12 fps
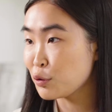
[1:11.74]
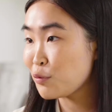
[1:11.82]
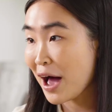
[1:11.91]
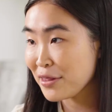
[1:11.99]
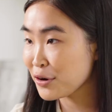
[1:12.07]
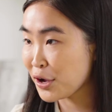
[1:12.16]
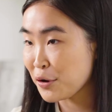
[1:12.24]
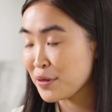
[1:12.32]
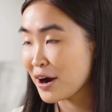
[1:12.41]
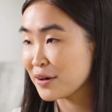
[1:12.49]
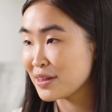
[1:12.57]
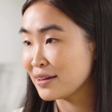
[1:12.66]
Would rather go
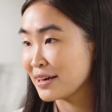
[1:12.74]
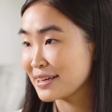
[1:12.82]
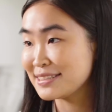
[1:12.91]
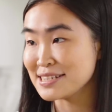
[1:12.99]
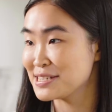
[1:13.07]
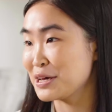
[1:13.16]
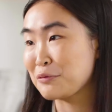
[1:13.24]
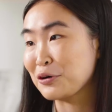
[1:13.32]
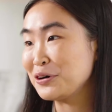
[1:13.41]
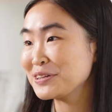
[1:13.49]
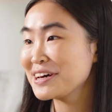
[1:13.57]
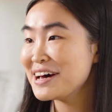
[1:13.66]
there than like Disney
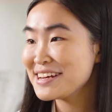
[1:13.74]
World.